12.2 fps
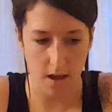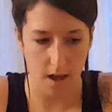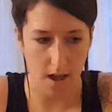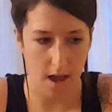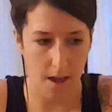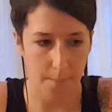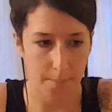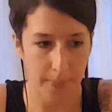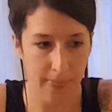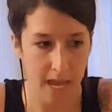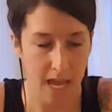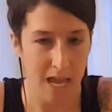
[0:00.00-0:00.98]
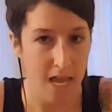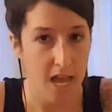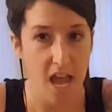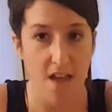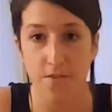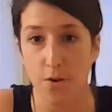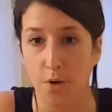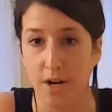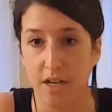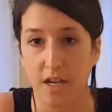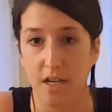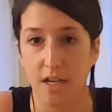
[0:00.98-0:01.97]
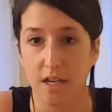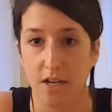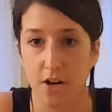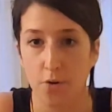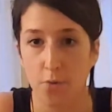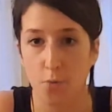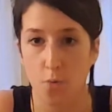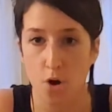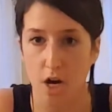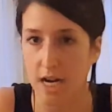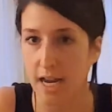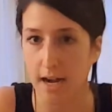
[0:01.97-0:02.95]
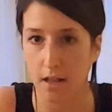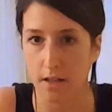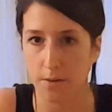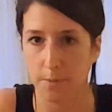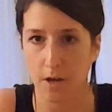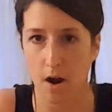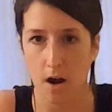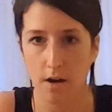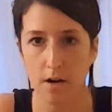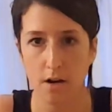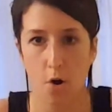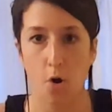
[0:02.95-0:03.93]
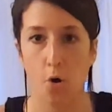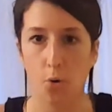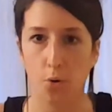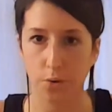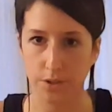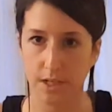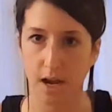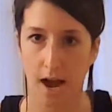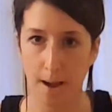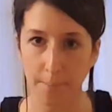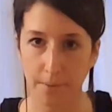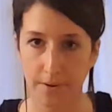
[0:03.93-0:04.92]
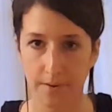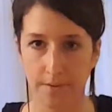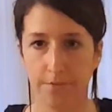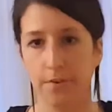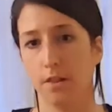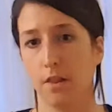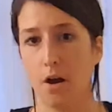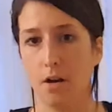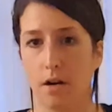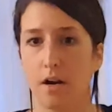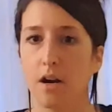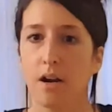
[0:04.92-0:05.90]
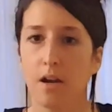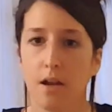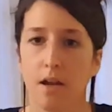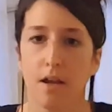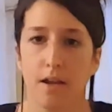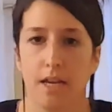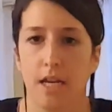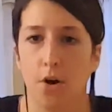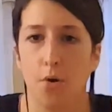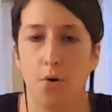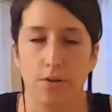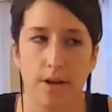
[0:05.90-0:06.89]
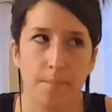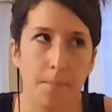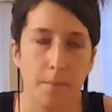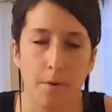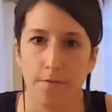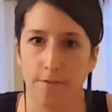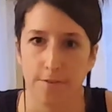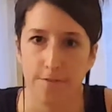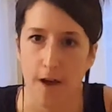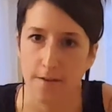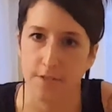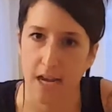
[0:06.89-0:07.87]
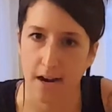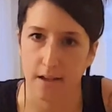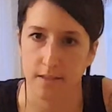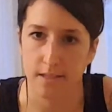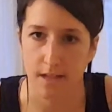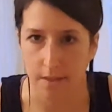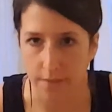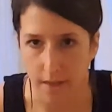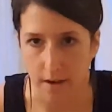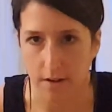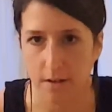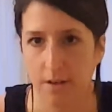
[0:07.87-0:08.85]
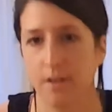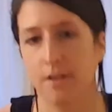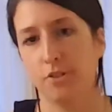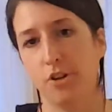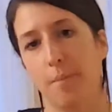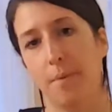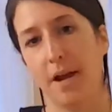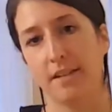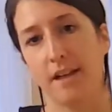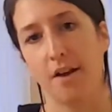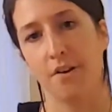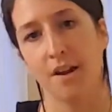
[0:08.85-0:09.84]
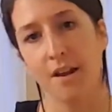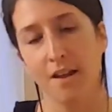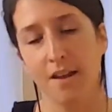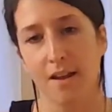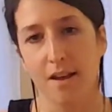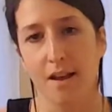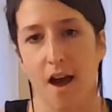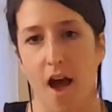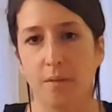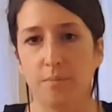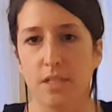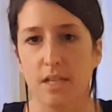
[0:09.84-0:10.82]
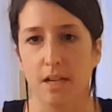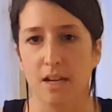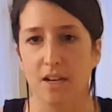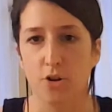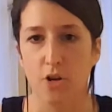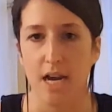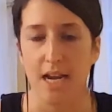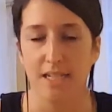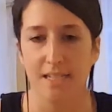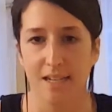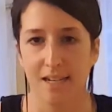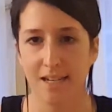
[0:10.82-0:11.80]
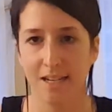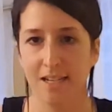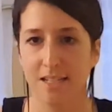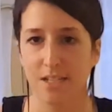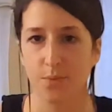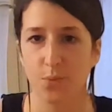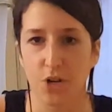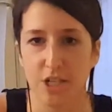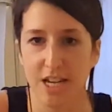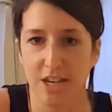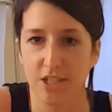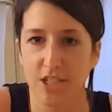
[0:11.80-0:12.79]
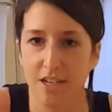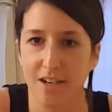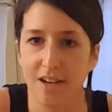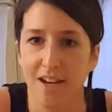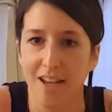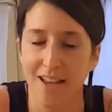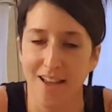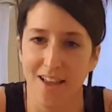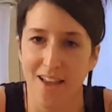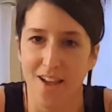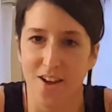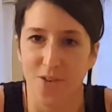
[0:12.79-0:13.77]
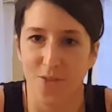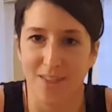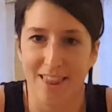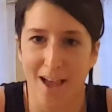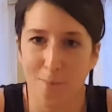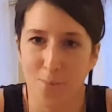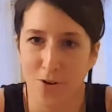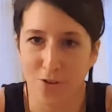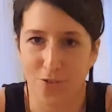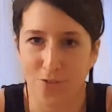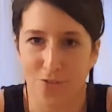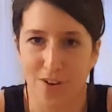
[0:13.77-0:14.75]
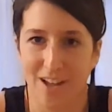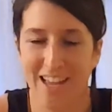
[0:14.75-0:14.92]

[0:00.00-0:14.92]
Um, if you want to, you know, work it a little bit harder, hold up for longer. You know, hold up maybe for five seconds and then drop back down um, to create some more tension with that move.